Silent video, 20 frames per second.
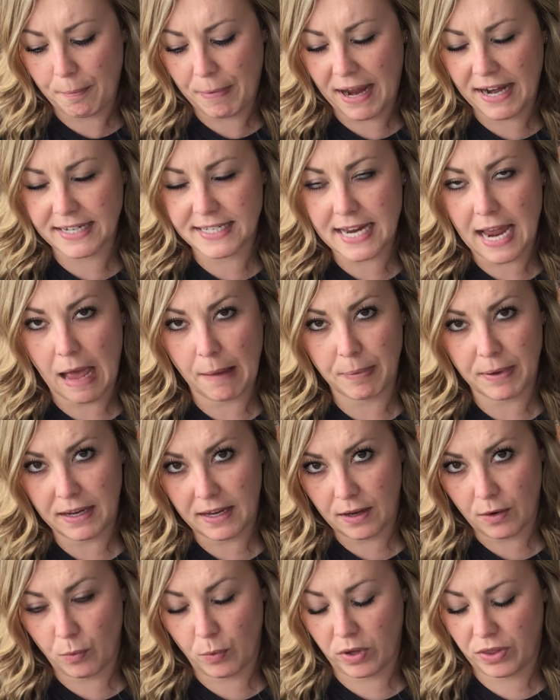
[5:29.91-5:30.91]
by tapping
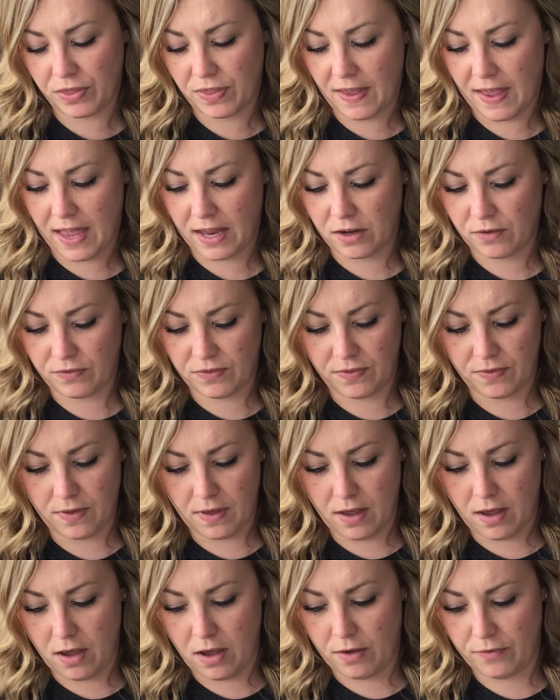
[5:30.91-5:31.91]
it with the head
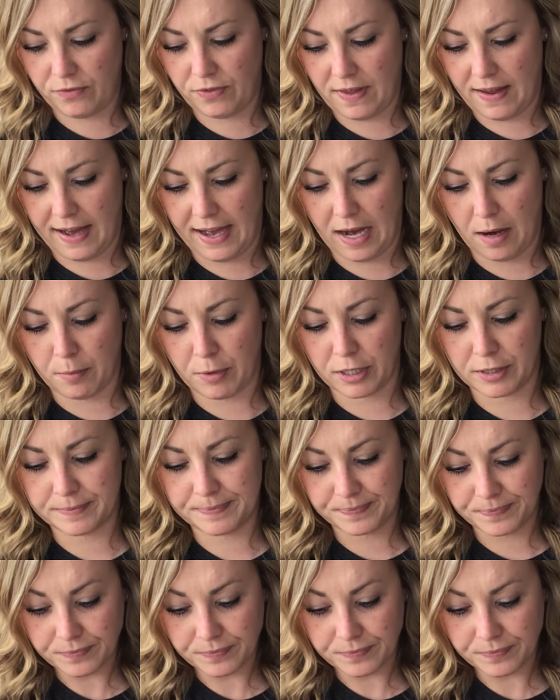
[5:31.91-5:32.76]
of the hammer.